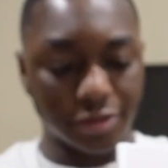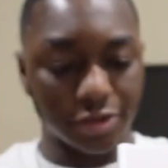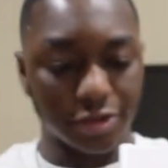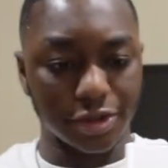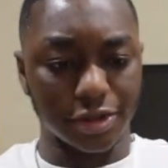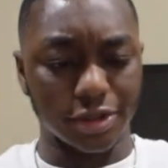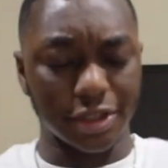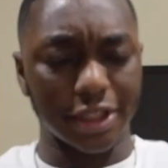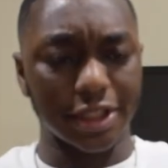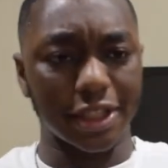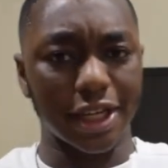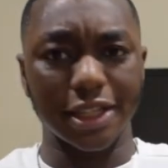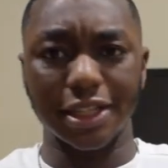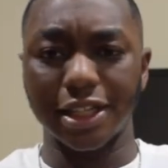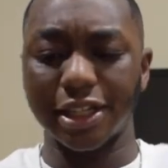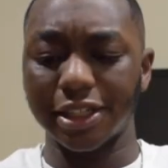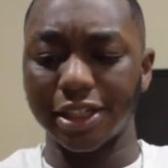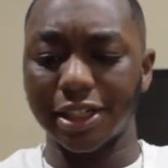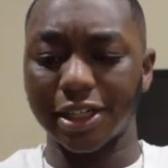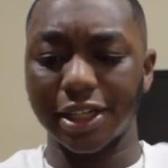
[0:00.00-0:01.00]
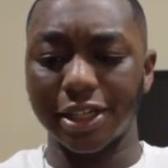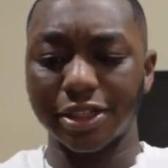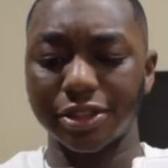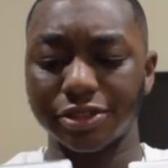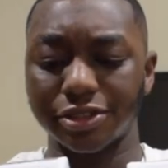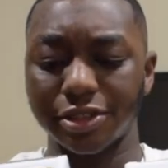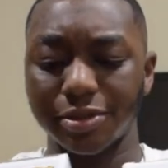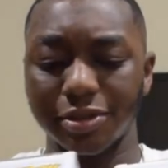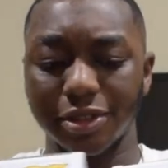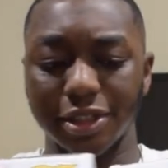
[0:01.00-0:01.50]
Or like $9.99
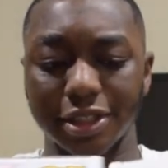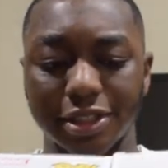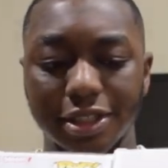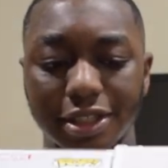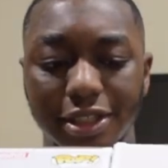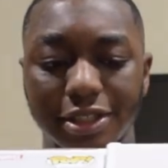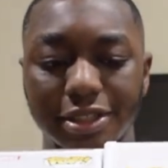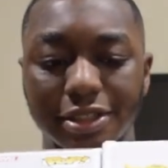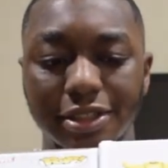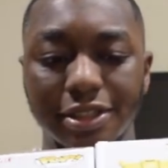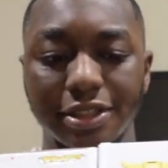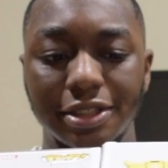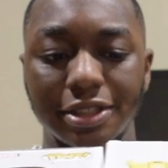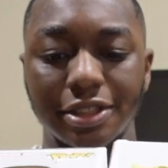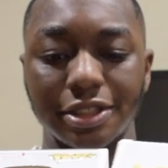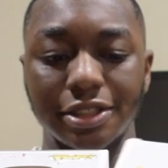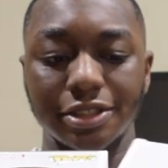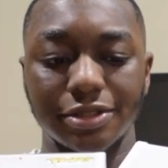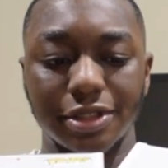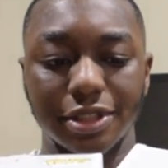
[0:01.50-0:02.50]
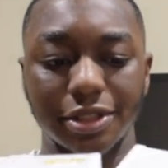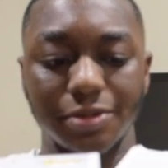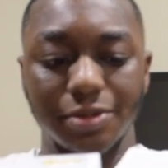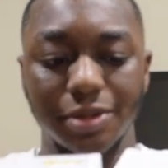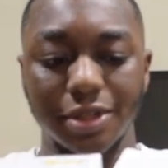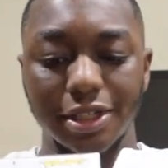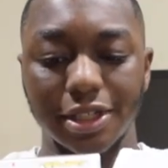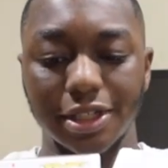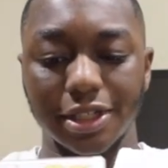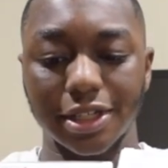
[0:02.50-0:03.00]
or something like that. So I
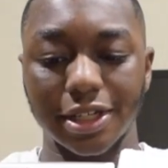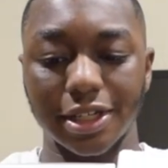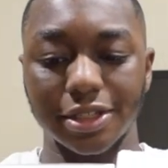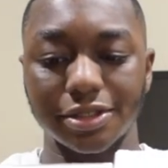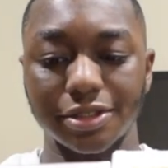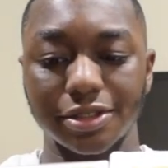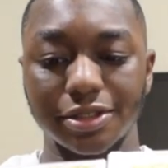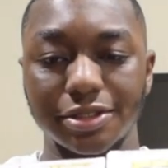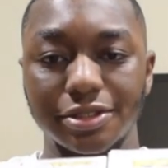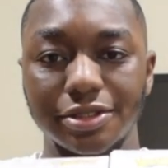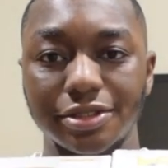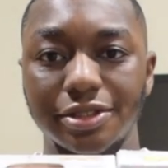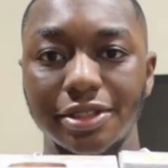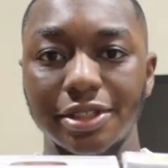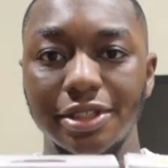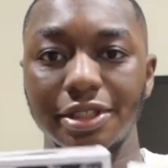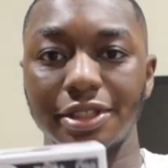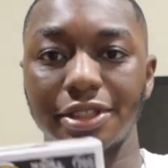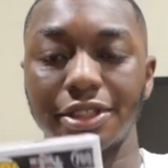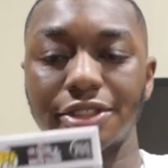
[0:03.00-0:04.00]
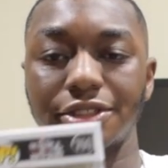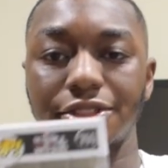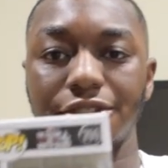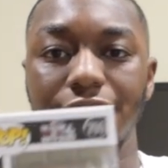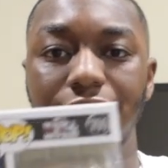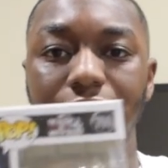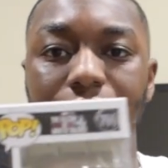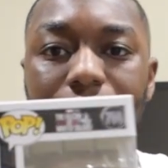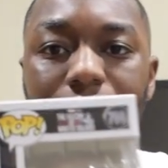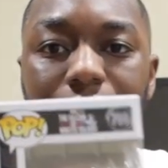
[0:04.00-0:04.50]
went ahead and got those.
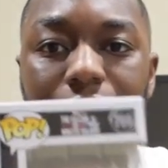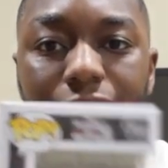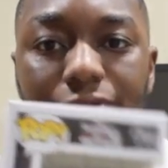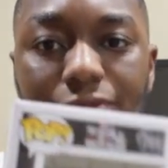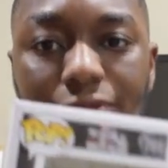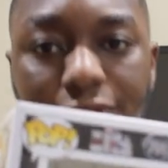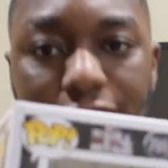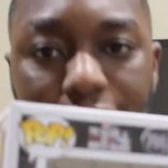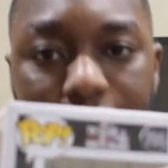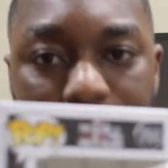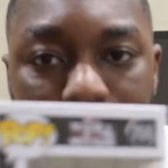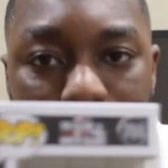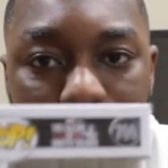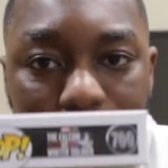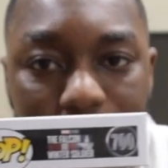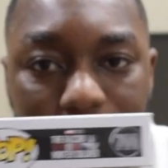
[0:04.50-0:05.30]
So first one